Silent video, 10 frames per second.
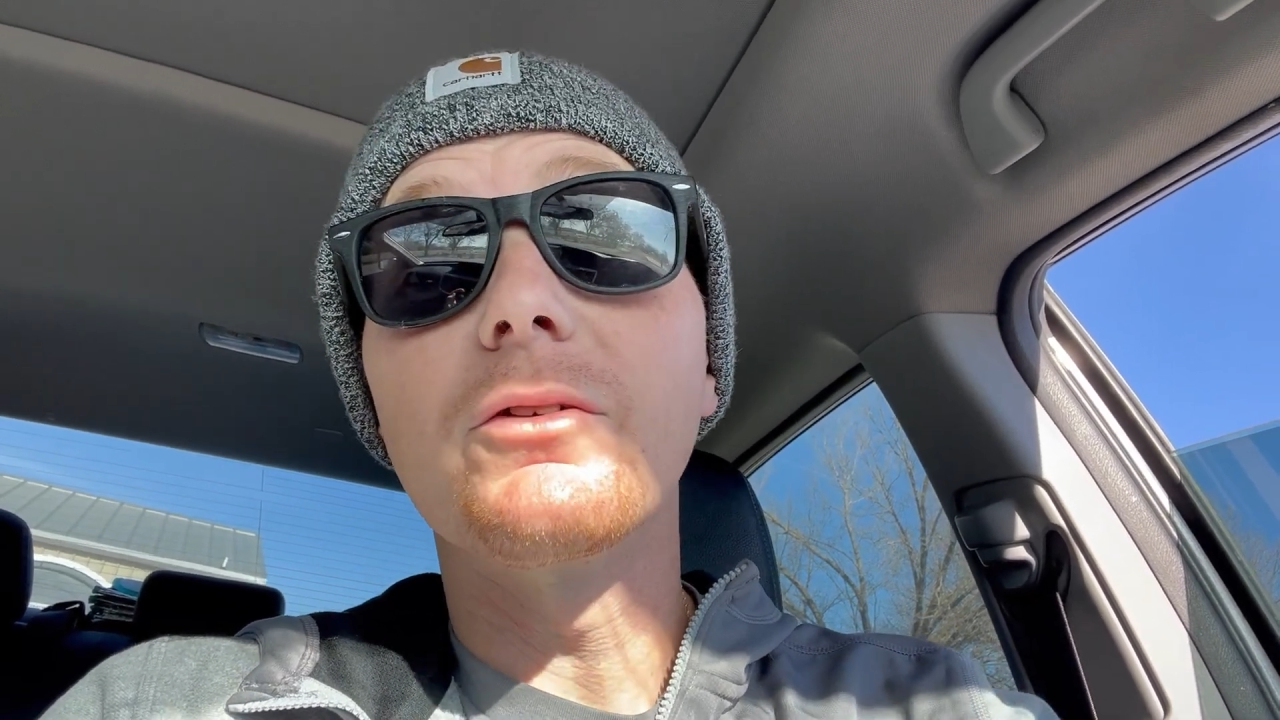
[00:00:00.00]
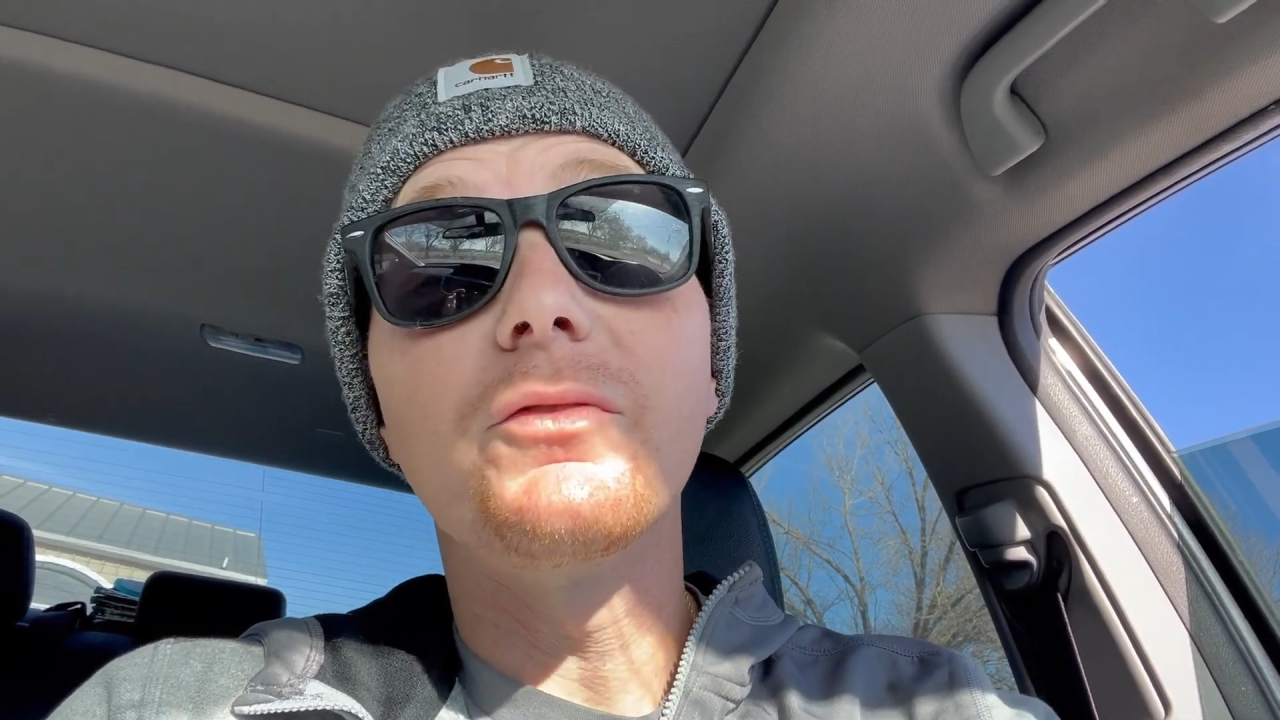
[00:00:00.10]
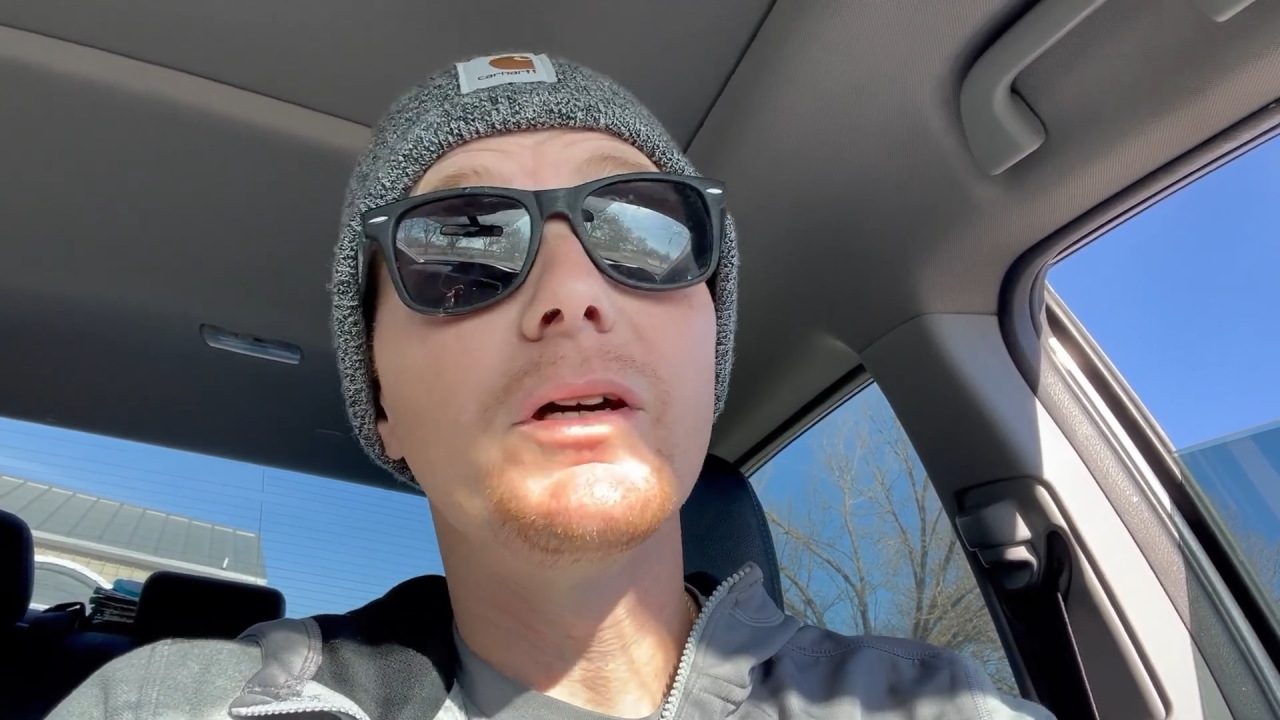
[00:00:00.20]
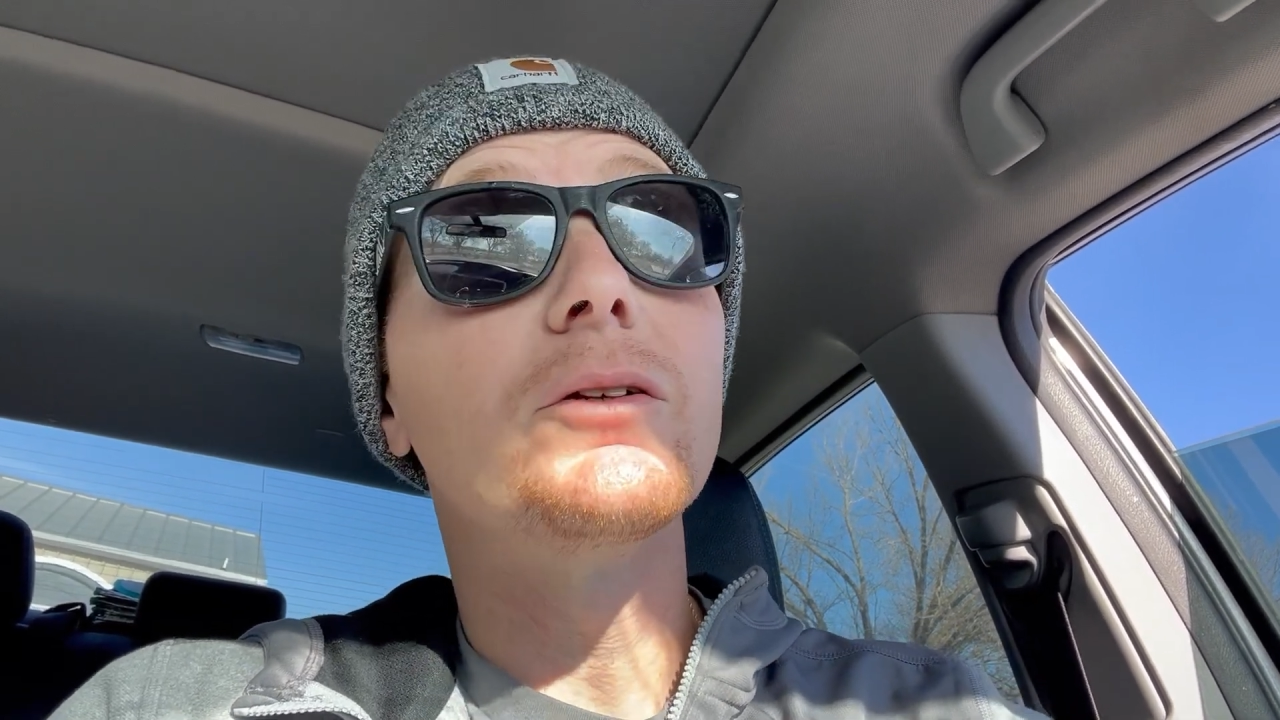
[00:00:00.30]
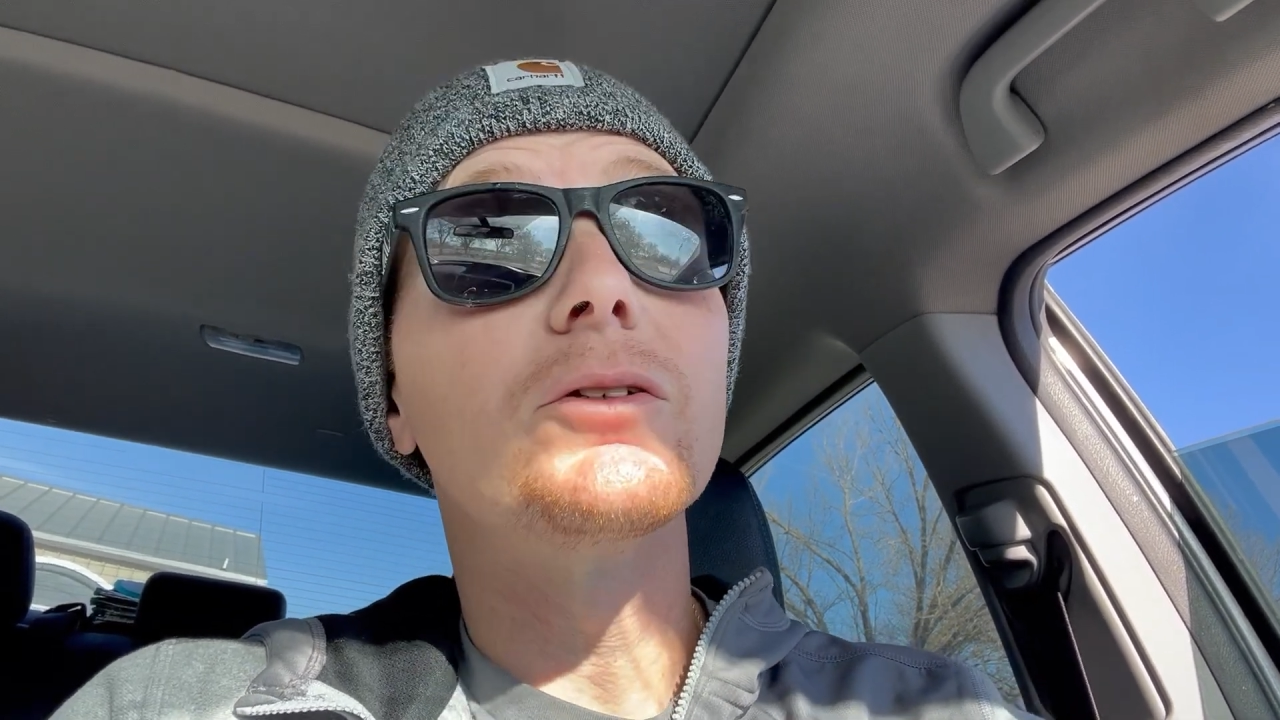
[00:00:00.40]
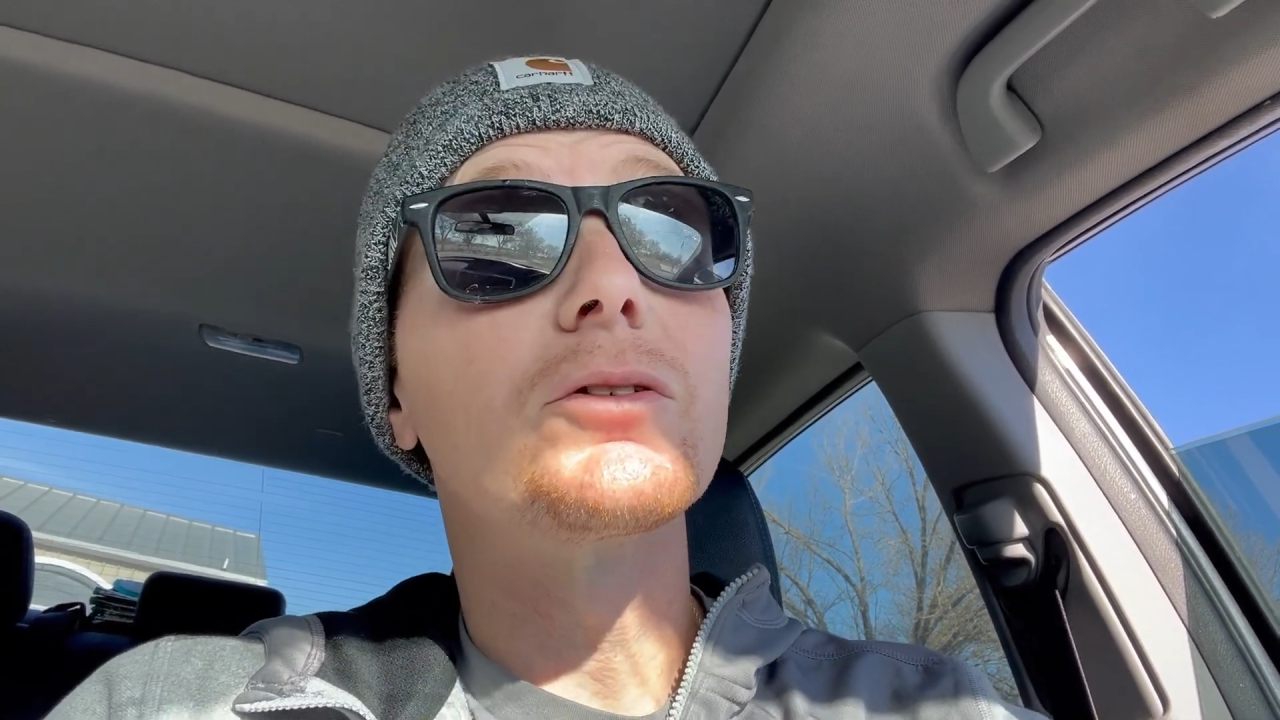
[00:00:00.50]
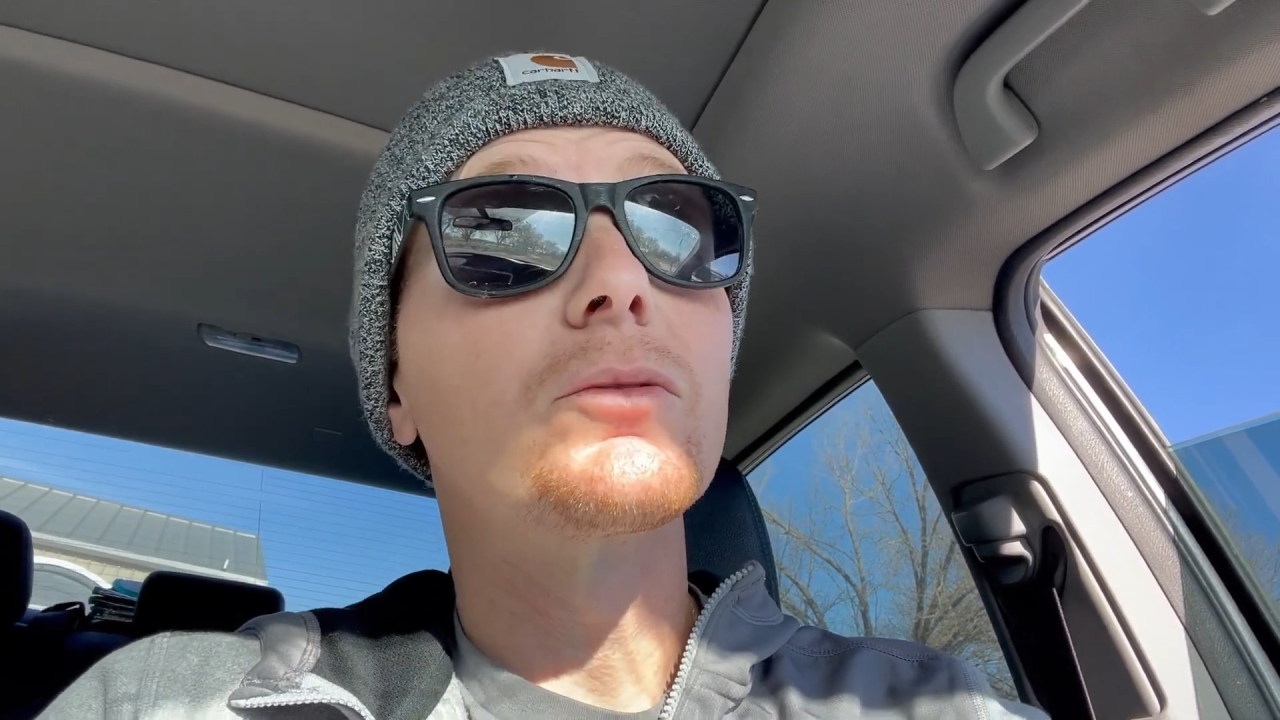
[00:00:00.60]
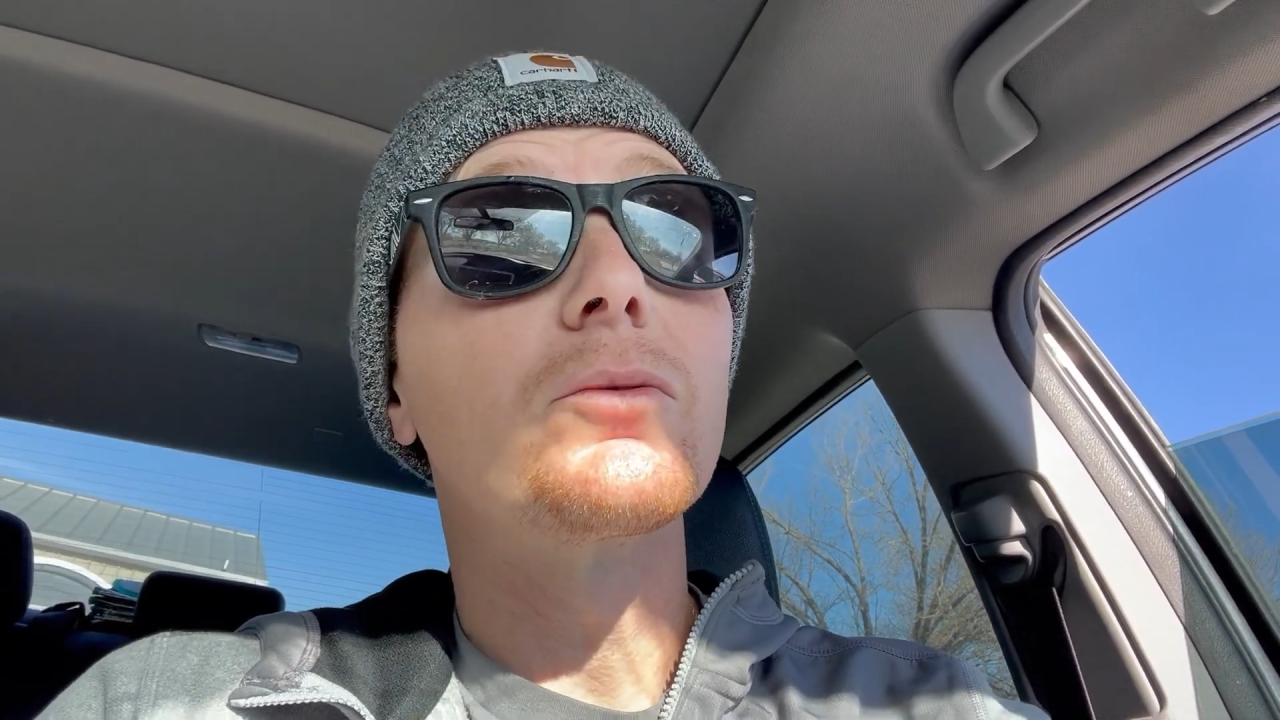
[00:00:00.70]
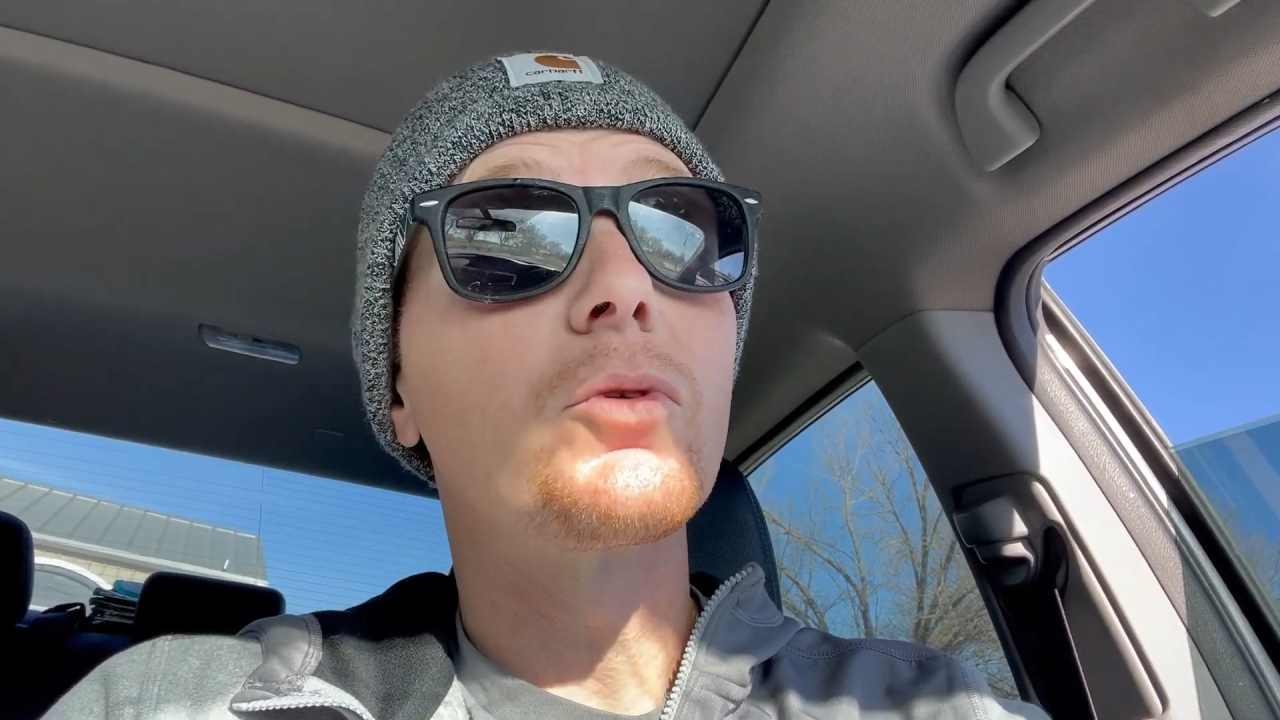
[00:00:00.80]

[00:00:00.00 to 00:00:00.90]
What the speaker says: offenders,